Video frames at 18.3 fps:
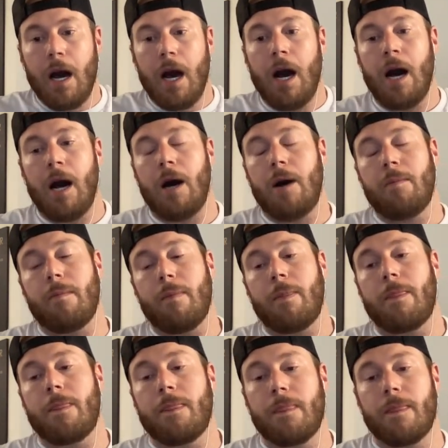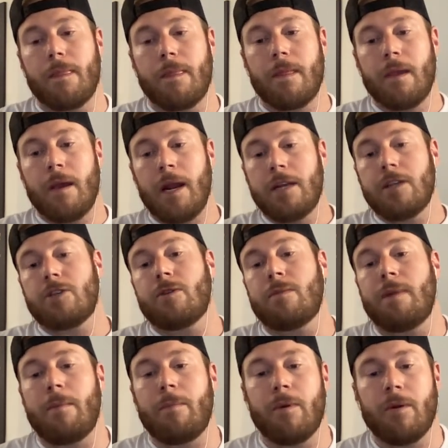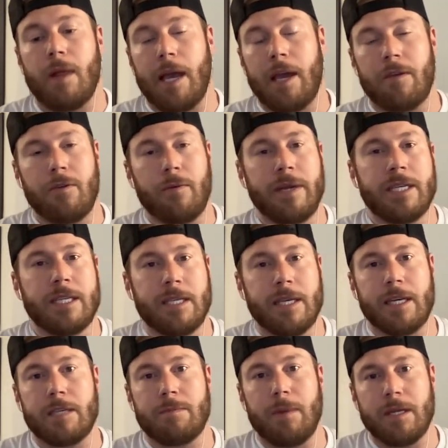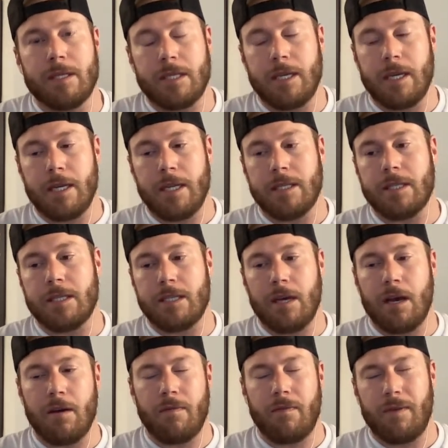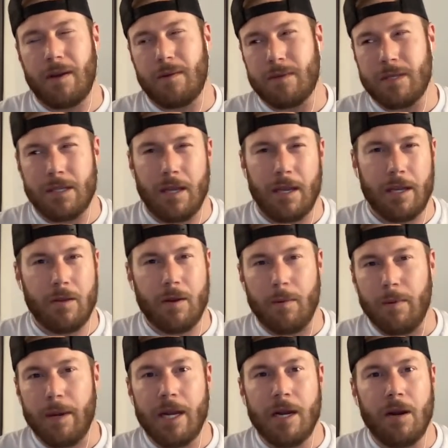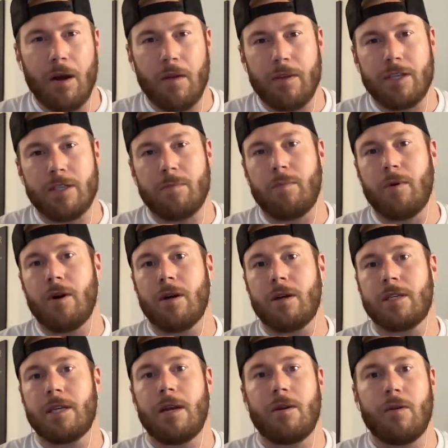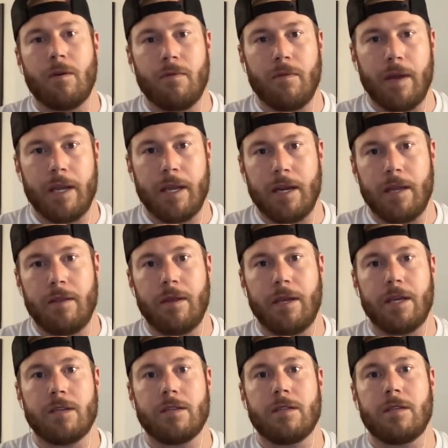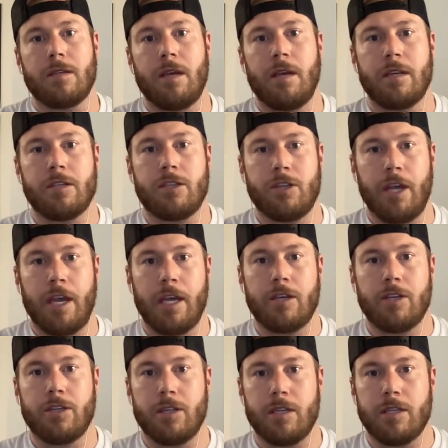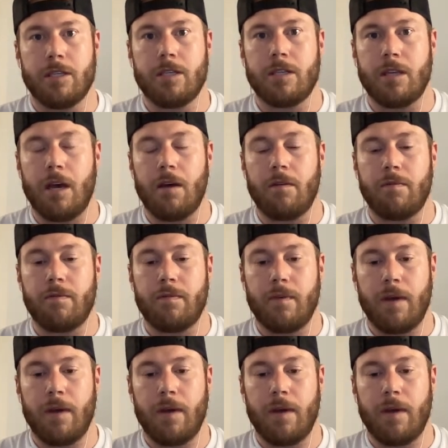I just remember like 3-6 months in and stuff, I was like, I'm reading all these books. I don't know if like anything has changed and stuff.